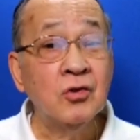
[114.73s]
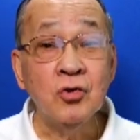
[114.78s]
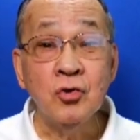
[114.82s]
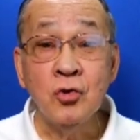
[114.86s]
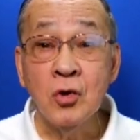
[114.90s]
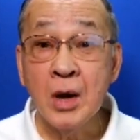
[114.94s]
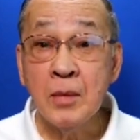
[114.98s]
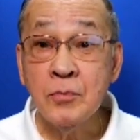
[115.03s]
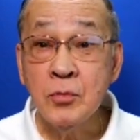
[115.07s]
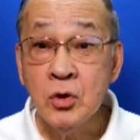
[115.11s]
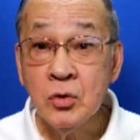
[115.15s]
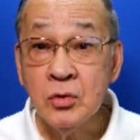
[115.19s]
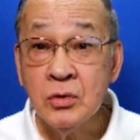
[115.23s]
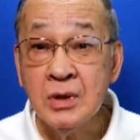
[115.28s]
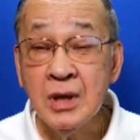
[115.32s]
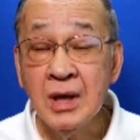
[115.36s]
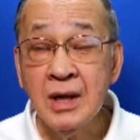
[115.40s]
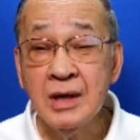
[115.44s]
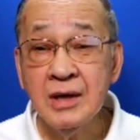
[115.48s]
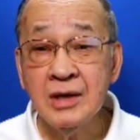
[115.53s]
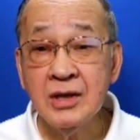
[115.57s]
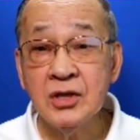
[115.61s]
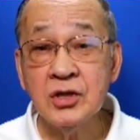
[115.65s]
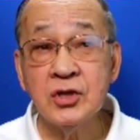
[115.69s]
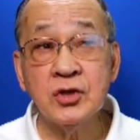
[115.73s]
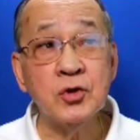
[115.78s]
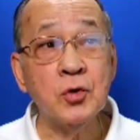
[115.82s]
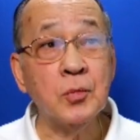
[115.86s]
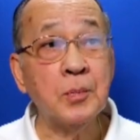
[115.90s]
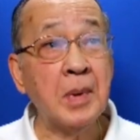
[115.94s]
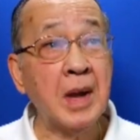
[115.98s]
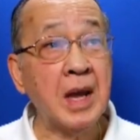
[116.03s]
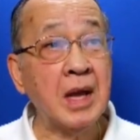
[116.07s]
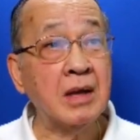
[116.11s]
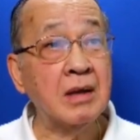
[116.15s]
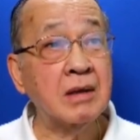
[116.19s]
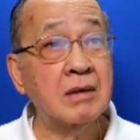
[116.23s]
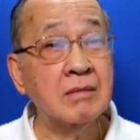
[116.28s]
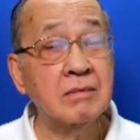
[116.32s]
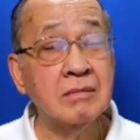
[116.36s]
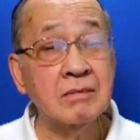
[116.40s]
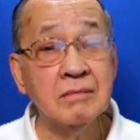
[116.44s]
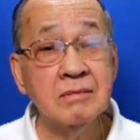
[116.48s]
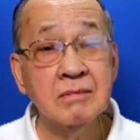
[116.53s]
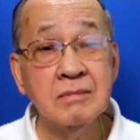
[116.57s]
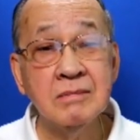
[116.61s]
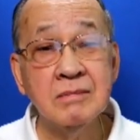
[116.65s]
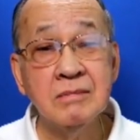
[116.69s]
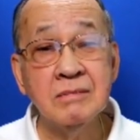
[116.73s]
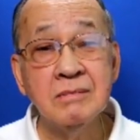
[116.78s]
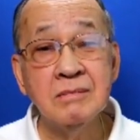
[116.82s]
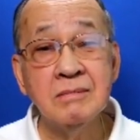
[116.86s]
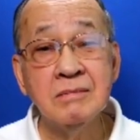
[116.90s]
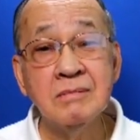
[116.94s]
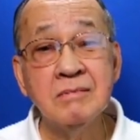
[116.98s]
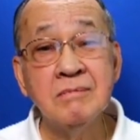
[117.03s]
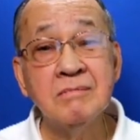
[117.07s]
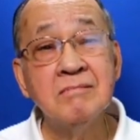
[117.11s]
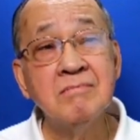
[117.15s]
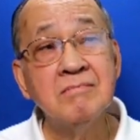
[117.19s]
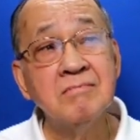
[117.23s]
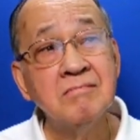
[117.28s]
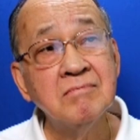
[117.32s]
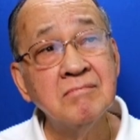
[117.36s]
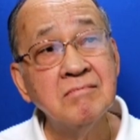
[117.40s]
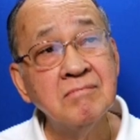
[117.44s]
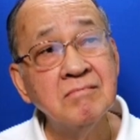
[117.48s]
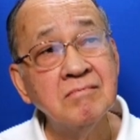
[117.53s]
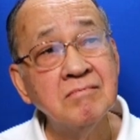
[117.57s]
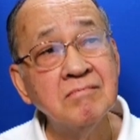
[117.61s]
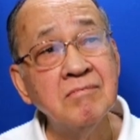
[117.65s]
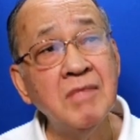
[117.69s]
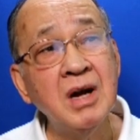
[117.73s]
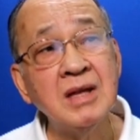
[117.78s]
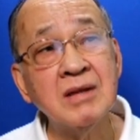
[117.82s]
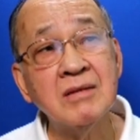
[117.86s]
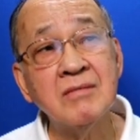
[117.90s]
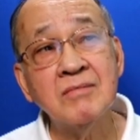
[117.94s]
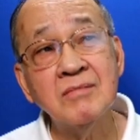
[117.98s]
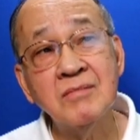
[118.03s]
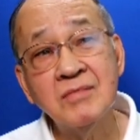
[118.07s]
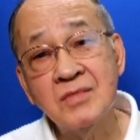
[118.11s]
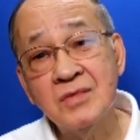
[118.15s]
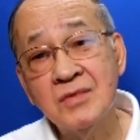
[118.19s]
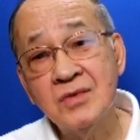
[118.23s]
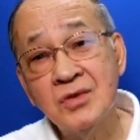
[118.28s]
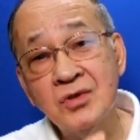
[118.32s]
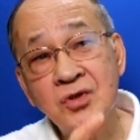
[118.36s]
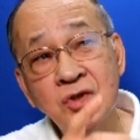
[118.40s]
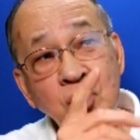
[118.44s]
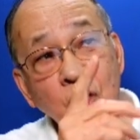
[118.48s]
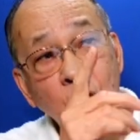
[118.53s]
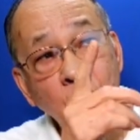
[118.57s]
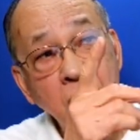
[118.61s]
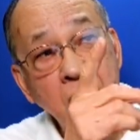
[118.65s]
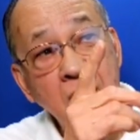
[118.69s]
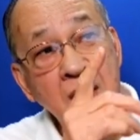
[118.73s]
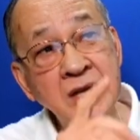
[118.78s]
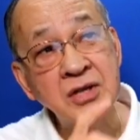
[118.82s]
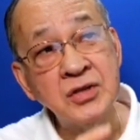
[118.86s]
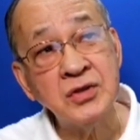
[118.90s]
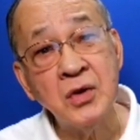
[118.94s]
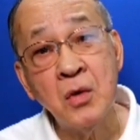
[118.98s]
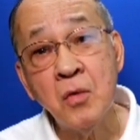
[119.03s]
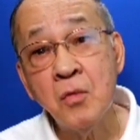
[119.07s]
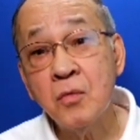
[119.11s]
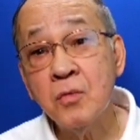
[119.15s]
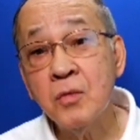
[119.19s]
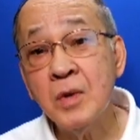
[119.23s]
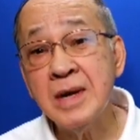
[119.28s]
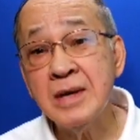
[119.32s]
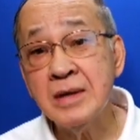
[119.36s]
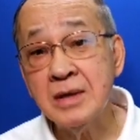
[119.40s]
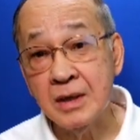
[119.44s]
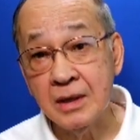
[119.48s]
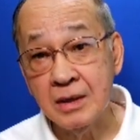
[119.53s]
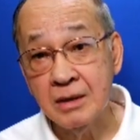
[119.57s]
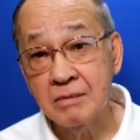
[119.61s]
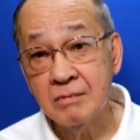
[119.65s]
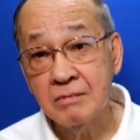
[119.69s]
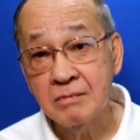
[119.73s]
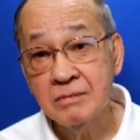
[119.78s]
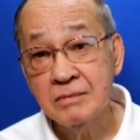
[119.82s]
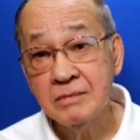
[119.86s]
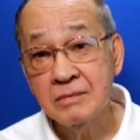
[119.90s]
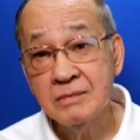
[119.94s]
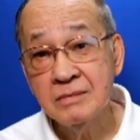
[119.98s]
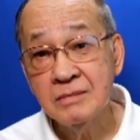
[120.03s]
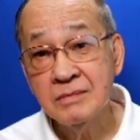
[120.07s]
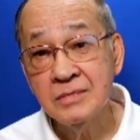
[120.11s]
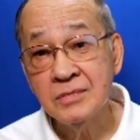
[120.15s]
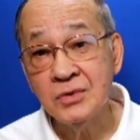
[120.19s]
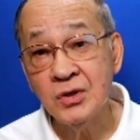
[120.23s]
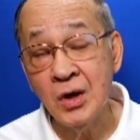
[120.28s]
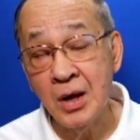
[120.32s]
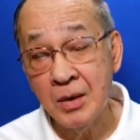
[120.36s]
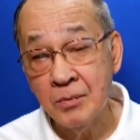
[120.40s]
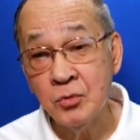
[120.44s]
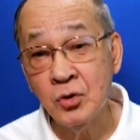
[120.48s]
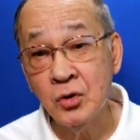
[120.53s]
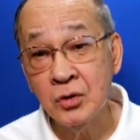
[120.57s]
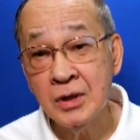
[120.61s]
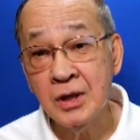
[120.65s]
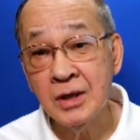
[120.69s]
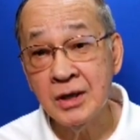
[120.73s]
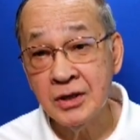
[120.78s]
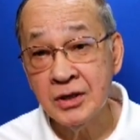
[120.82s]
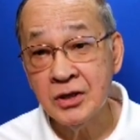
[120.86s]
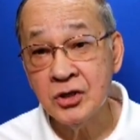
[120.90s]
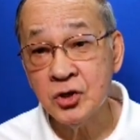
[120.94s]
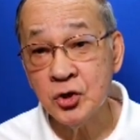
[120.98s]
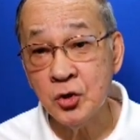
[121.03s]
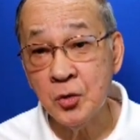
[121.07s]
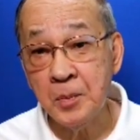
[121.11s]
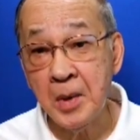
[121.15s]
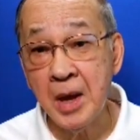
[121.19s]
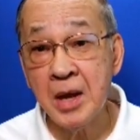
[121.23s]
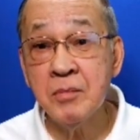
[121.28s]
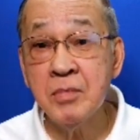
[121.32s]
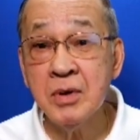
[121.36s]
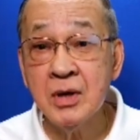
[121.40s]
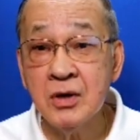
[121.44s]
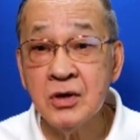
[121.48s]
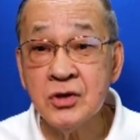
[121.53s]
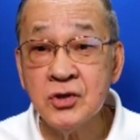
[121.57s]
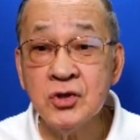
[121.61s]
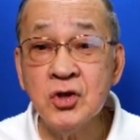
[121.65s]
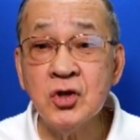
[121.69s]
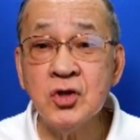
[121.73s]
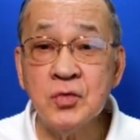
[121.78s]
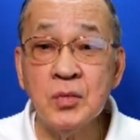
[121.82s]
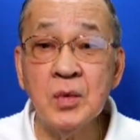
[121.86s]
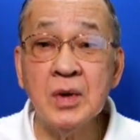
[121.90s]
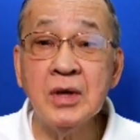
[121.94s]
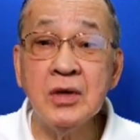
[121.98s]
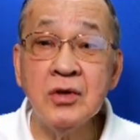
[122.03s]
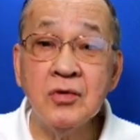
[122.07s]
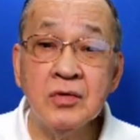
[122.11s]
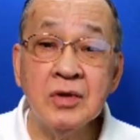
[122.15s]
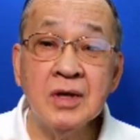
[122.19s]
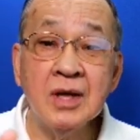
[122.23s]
You have utilities to pay, but so does renting. You have utilities to pay because usually